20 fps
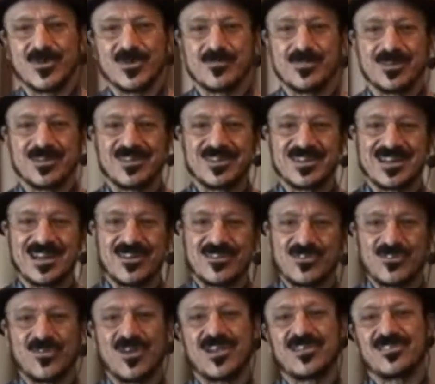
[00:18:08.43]
We're building our
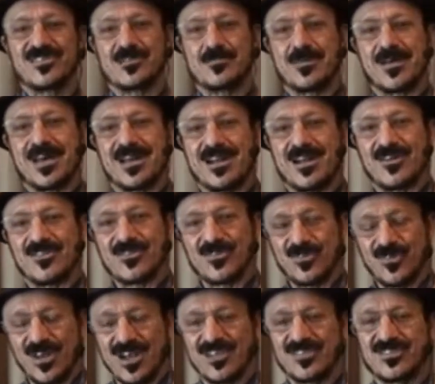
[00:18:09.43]
trust upon our
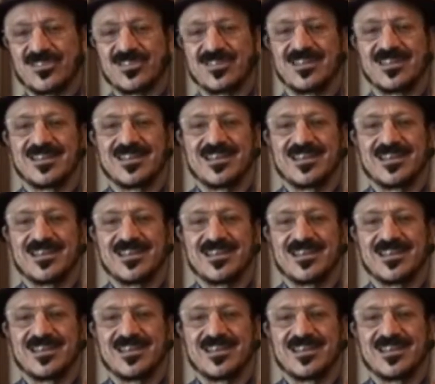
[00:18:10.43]
trust,